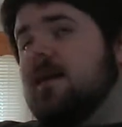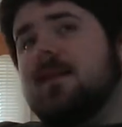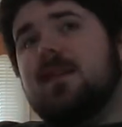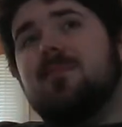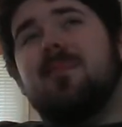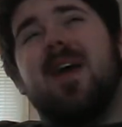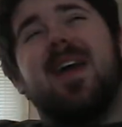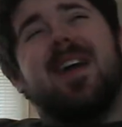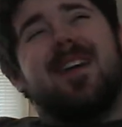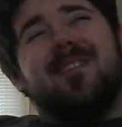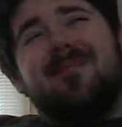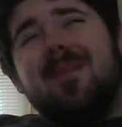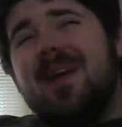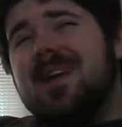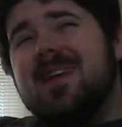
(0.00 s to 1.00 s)
They may or
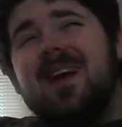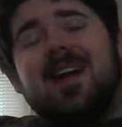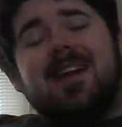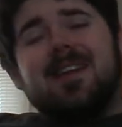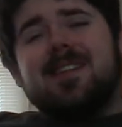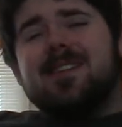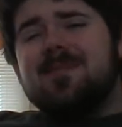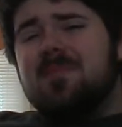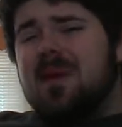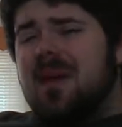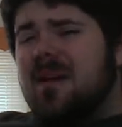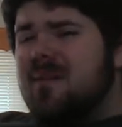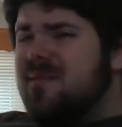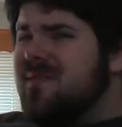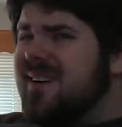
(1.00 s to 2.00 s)
may not
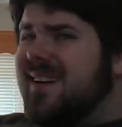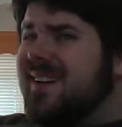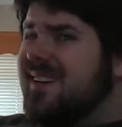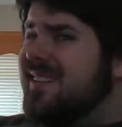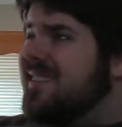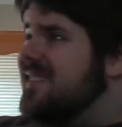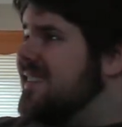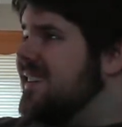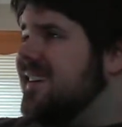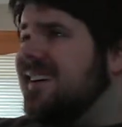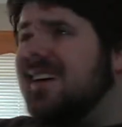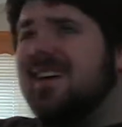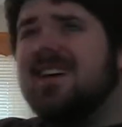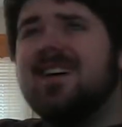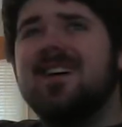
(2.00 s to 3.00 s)
explode.
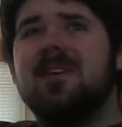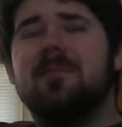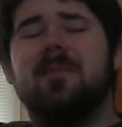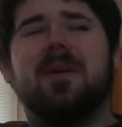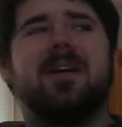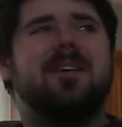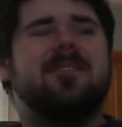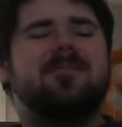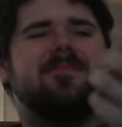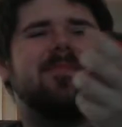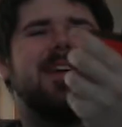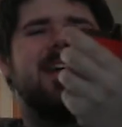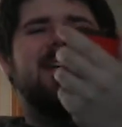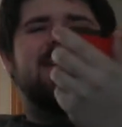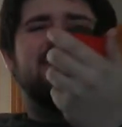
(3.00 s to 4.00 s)
But
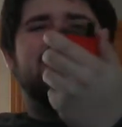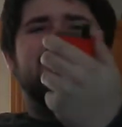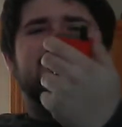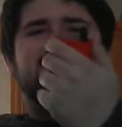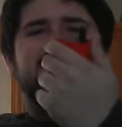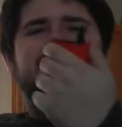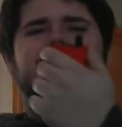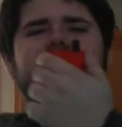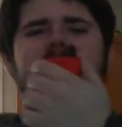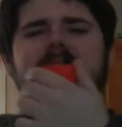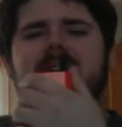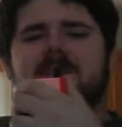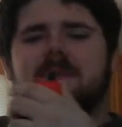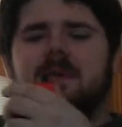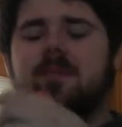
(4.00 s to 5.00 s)
I do it.
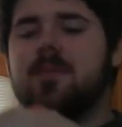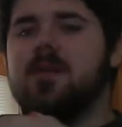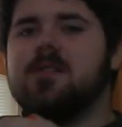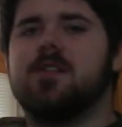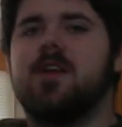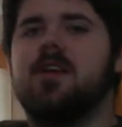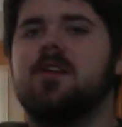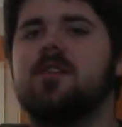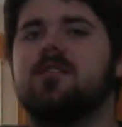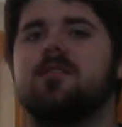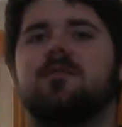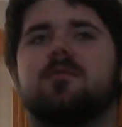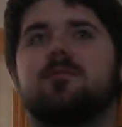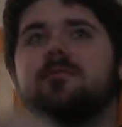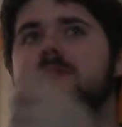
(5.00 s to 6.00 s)
I'm not scared.
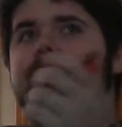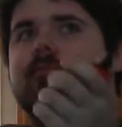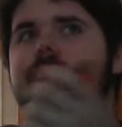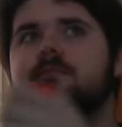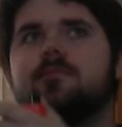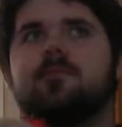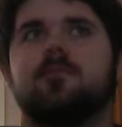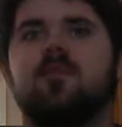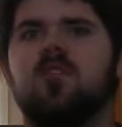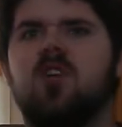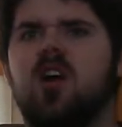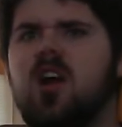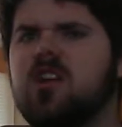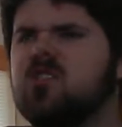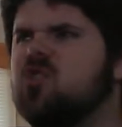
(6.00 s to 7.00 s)

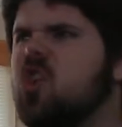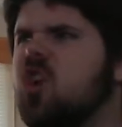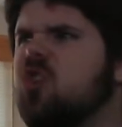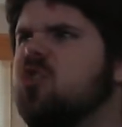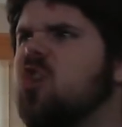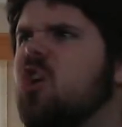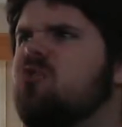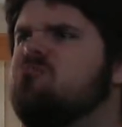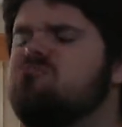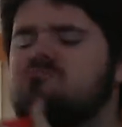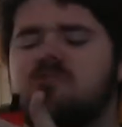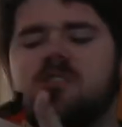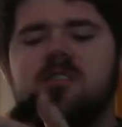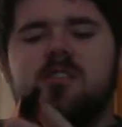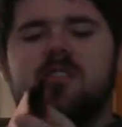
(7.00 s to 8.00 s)
I ain't scared of nothing.
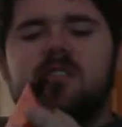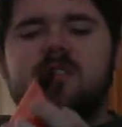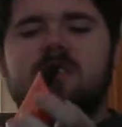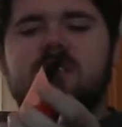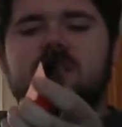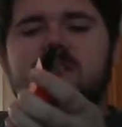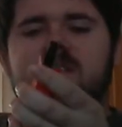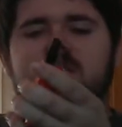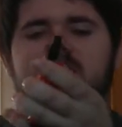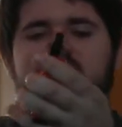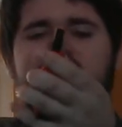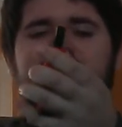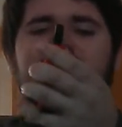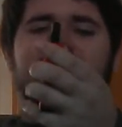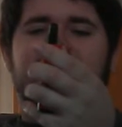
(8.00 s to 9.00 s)

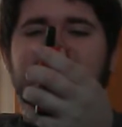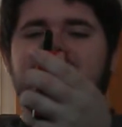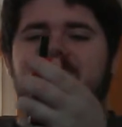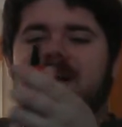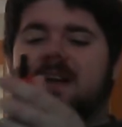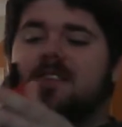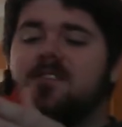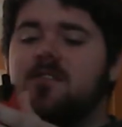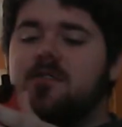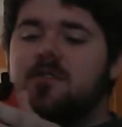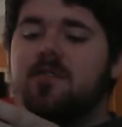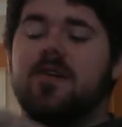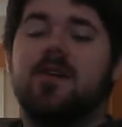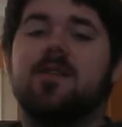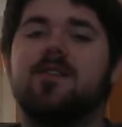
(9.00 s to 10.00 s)
Okay, back to the
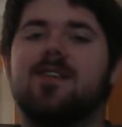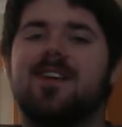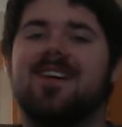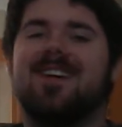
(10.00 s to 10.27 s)
review.